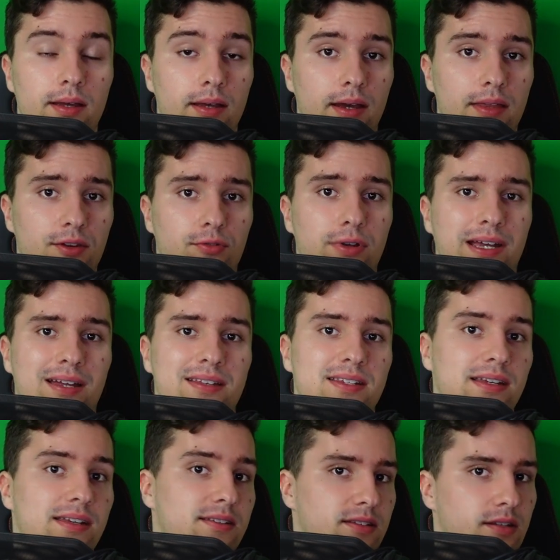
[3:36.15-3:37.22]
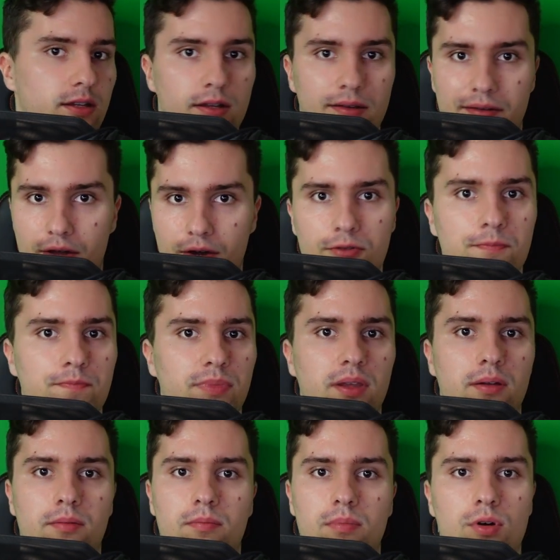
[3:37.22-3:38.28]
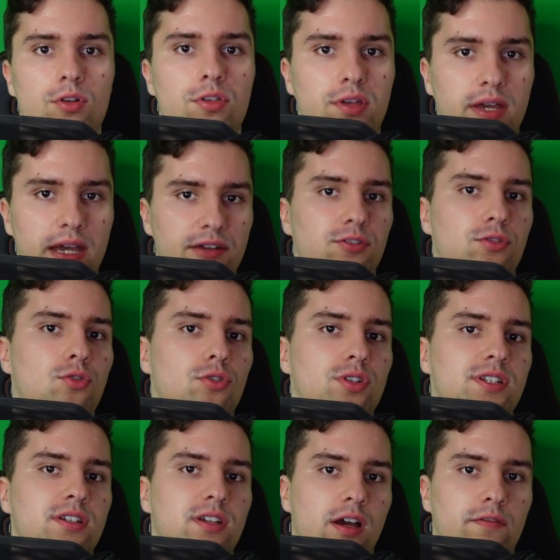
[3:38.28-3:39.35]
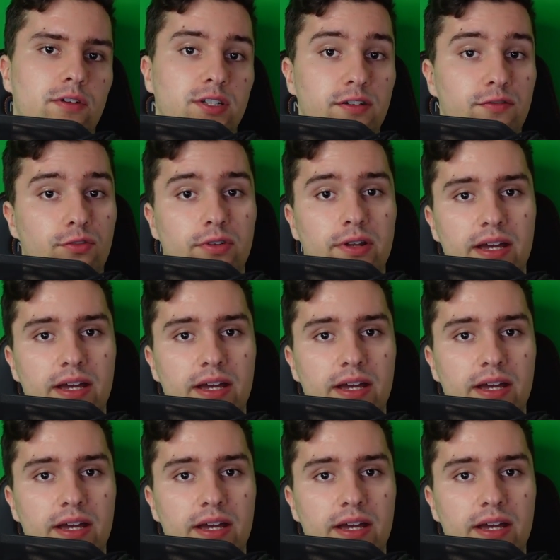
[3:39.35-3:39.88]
And the quick answer is no. Both Ktor courses cover different